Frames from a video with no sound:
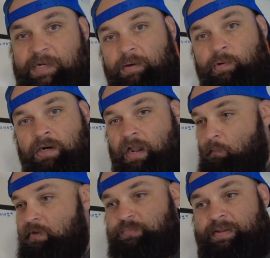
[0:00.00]
number. I
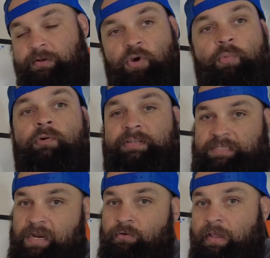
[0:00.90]
want to spend no more than
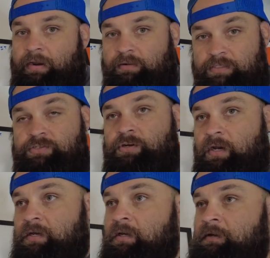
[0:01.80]
10 grand on this
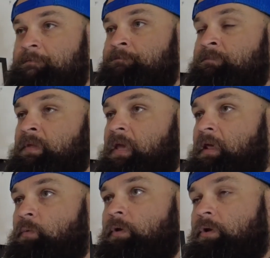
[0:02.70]
truck.
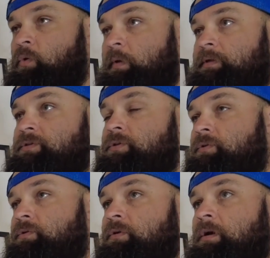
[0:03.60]
And we're going
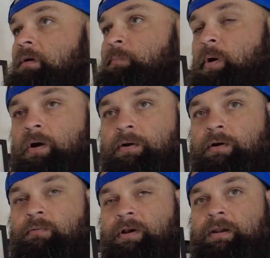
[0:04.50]
to
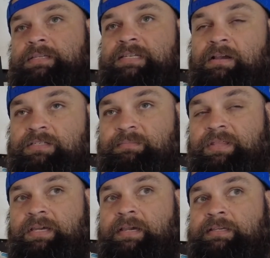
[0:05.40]
barter, we're going to sell some
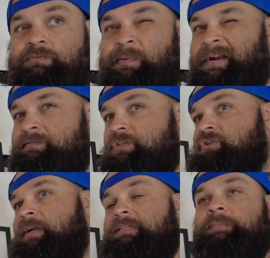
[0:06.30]
things, we might even
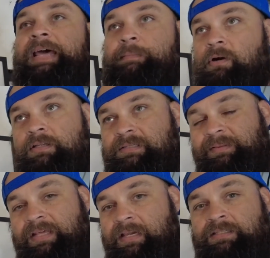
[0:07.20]
trade some labor on some
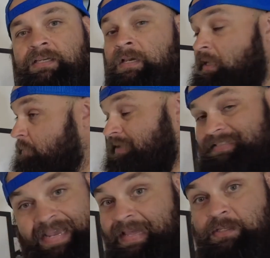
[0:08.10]
things. But
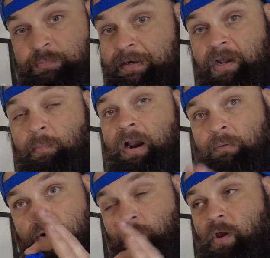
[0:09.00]
10 is my number. I
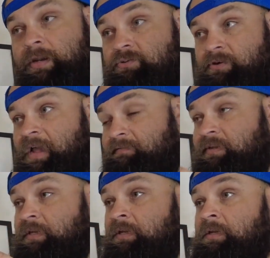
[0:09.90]
want a running,
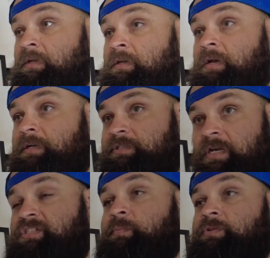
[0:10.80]
driving,
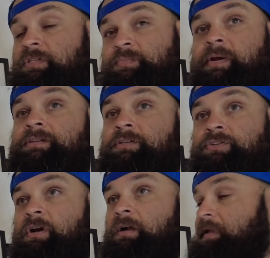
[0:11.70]
adjustable suspension
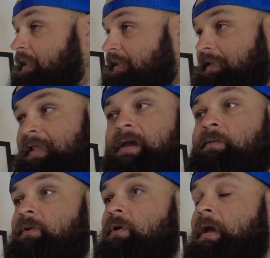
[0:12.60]
truck that I can lay on
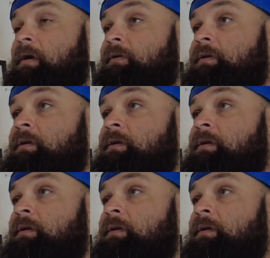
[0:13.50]
the ground